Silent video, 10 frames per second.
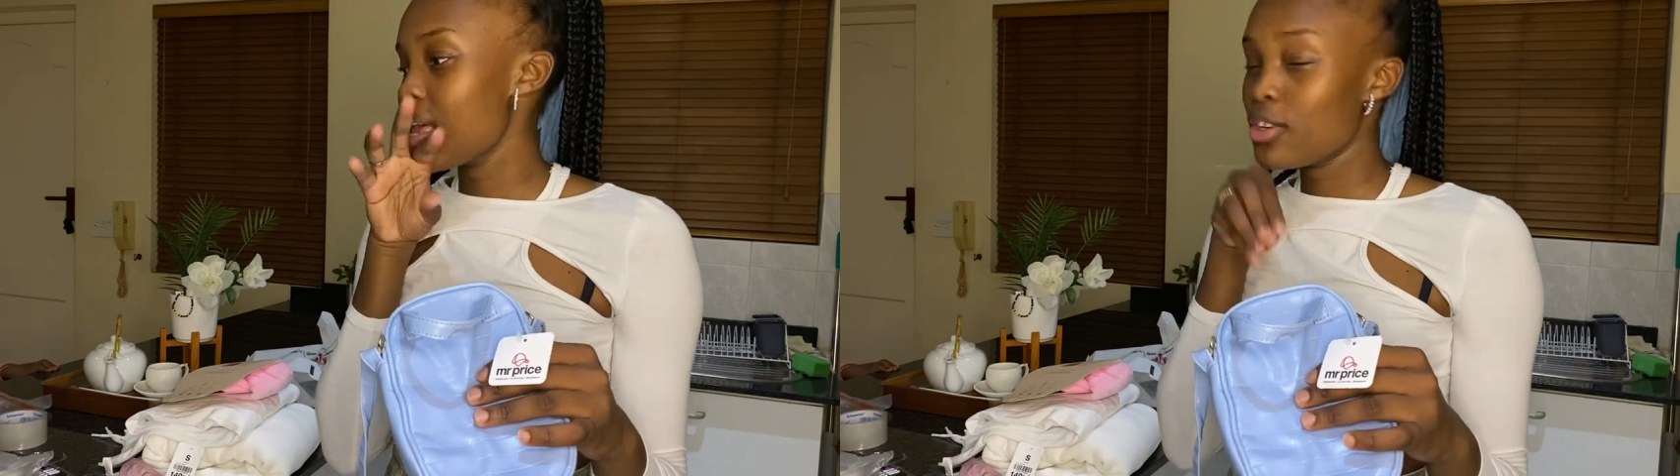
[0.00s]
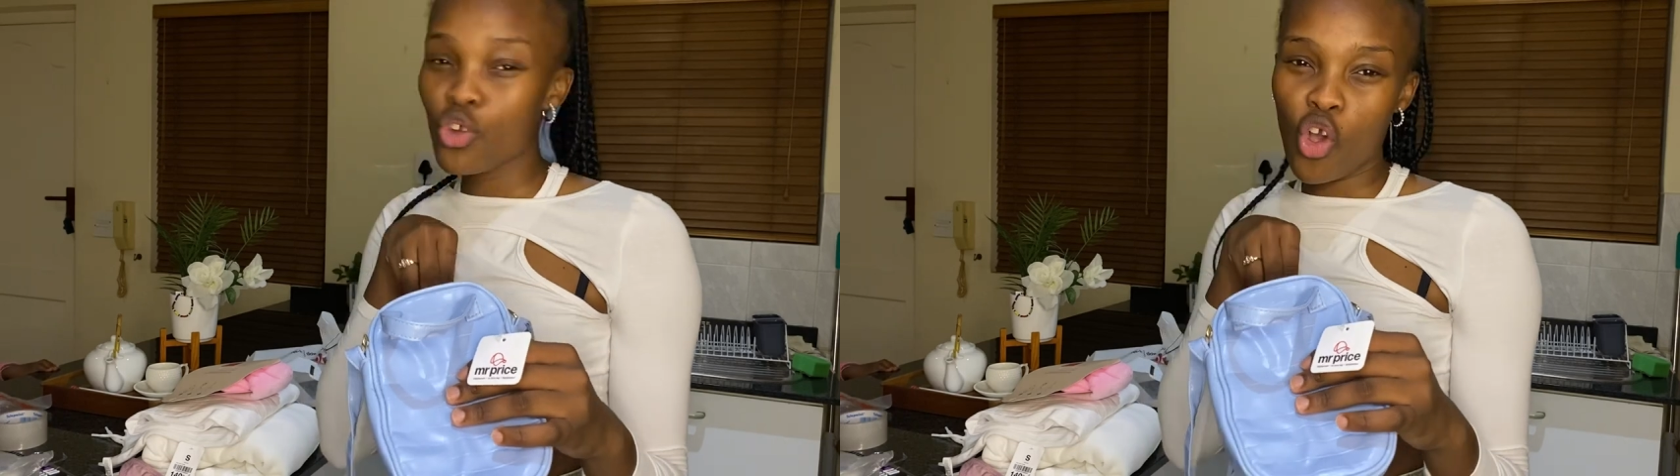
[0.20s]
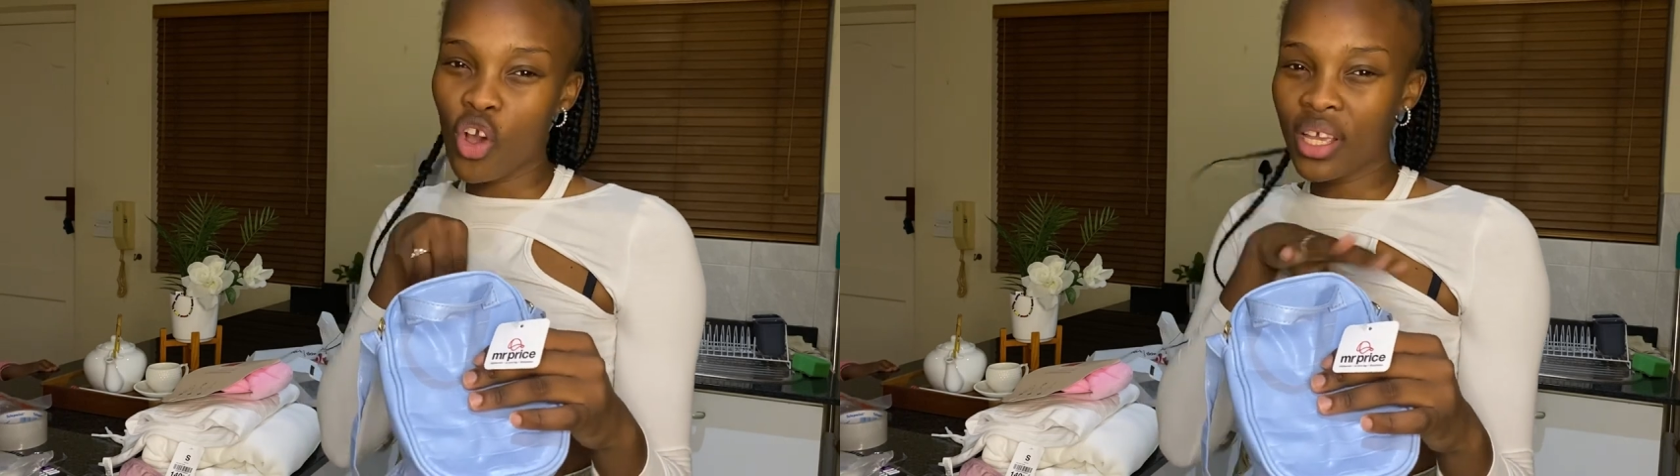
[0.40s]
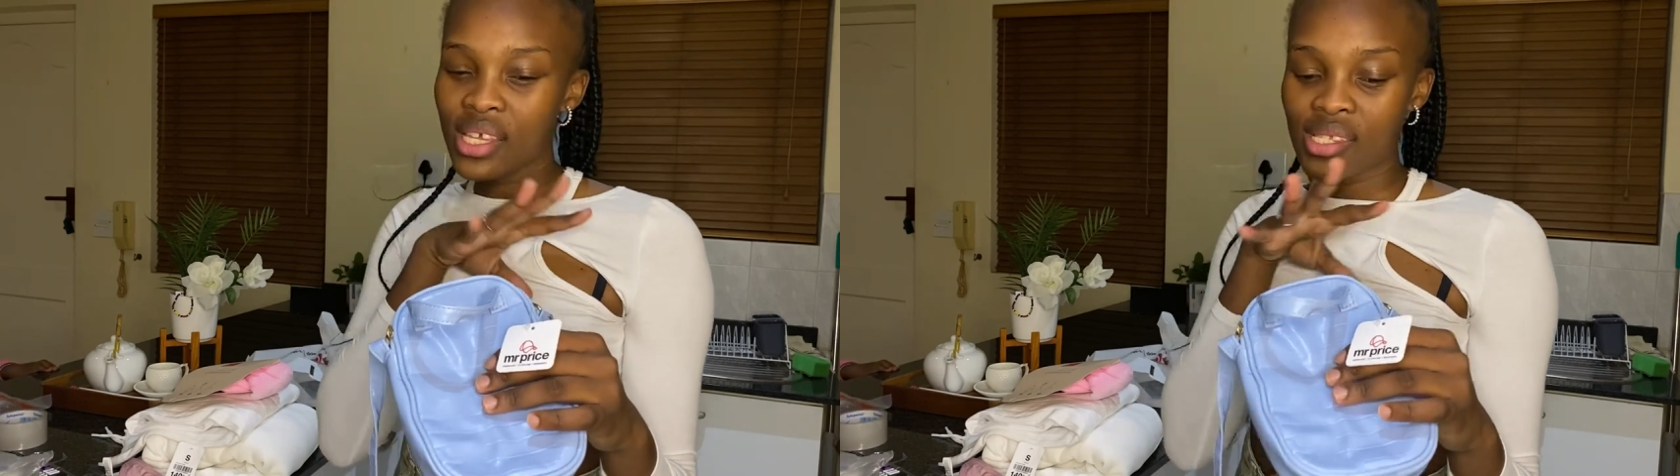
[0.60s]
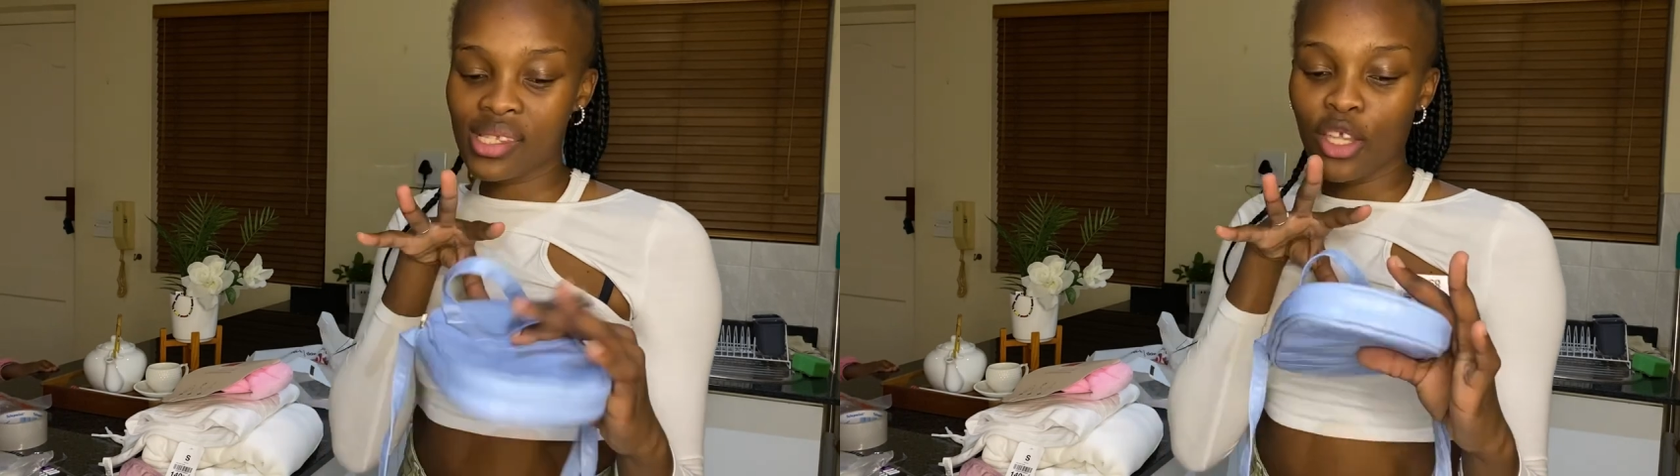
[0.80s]
and your car
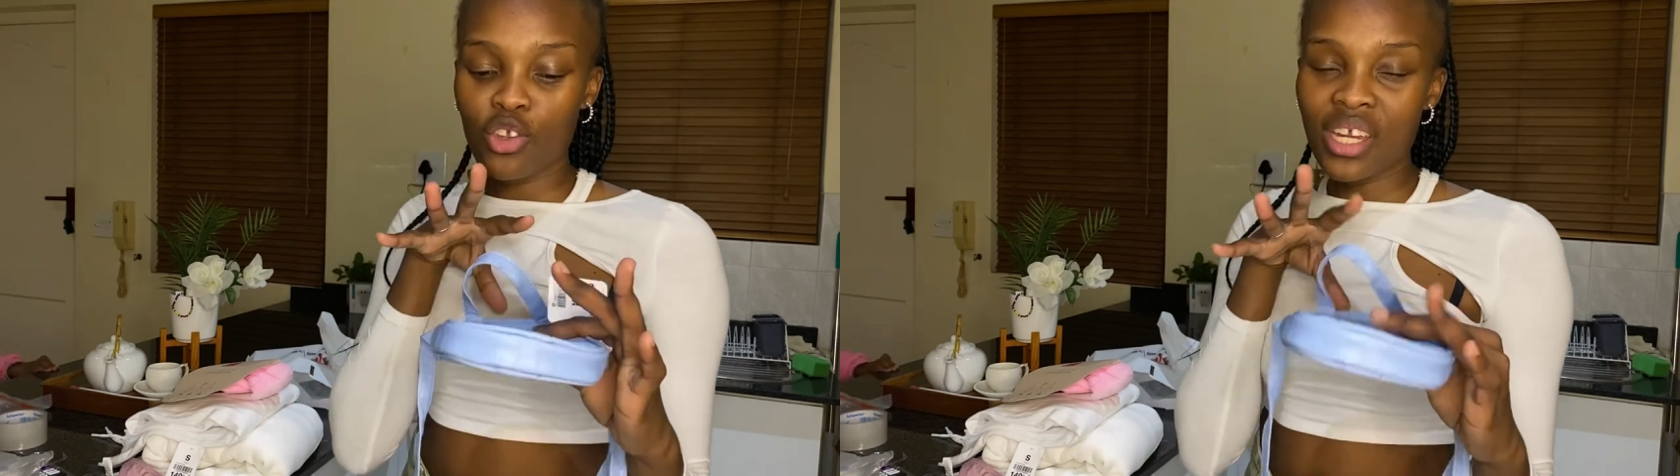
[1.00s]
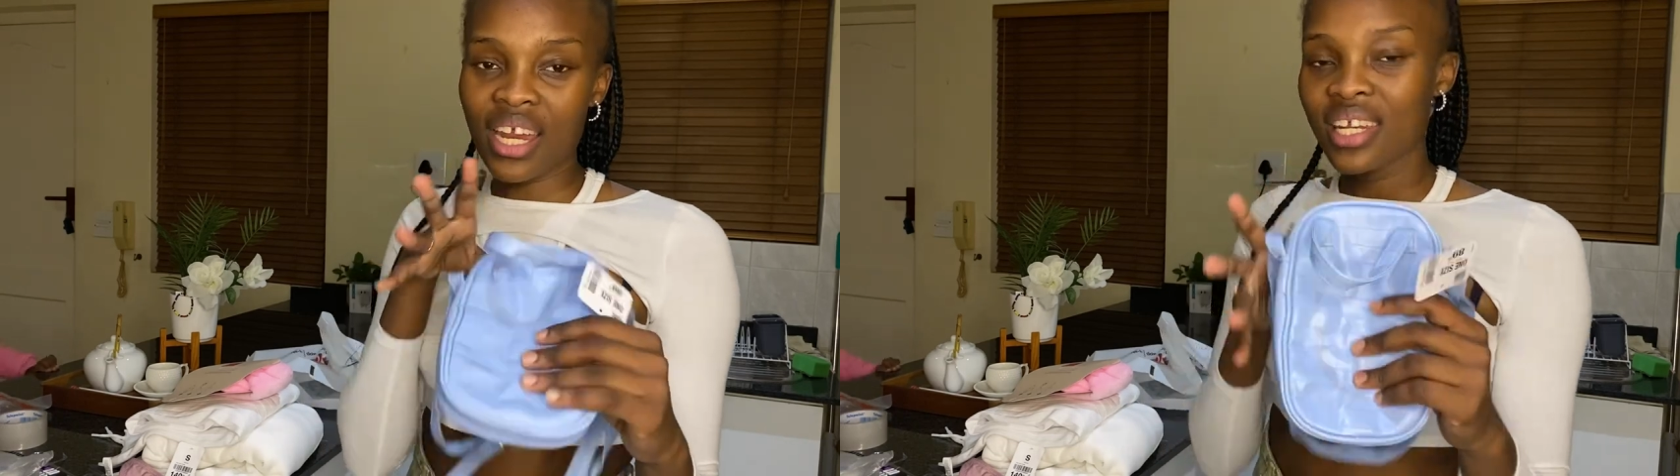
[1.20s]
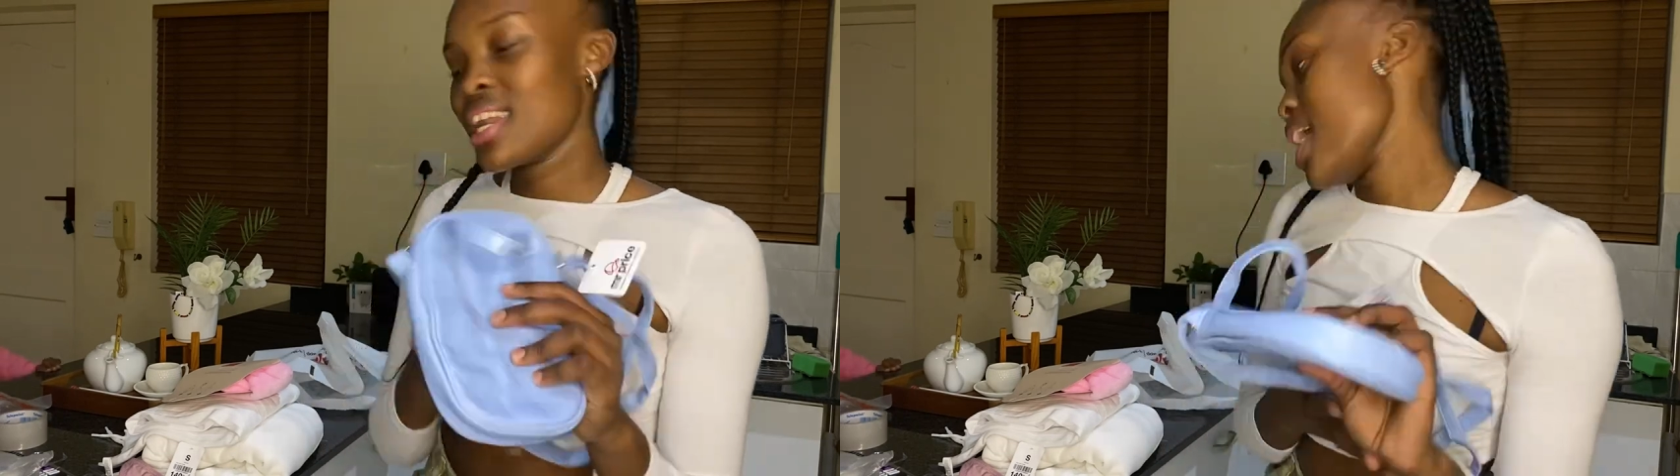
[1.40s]
keys, then you're done.